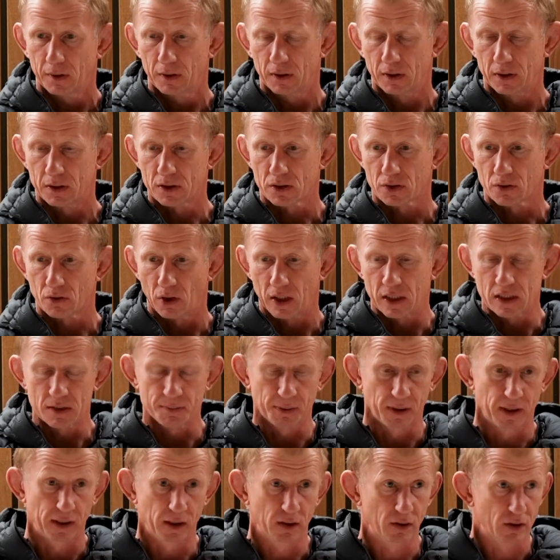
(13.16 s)
It's great to
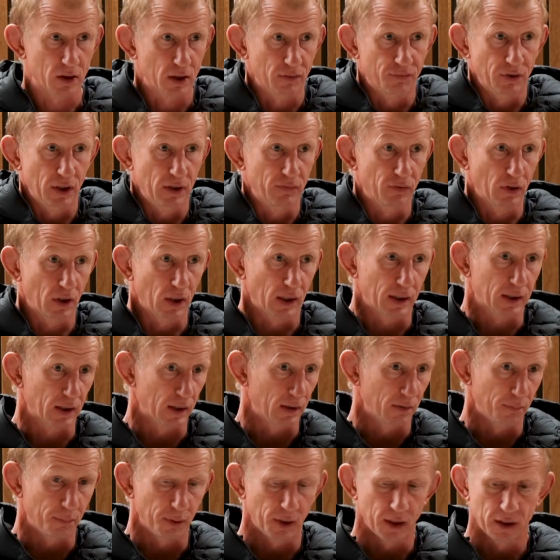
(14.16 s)
be here at Diviva, and
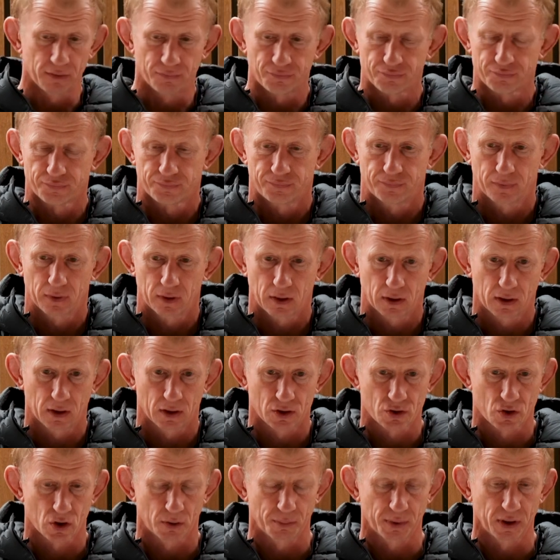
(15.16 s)
I believe
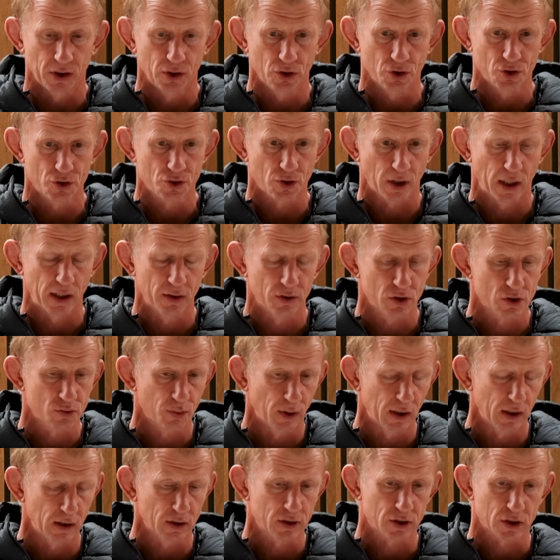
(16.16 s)
there's going to be a huge crowd as well.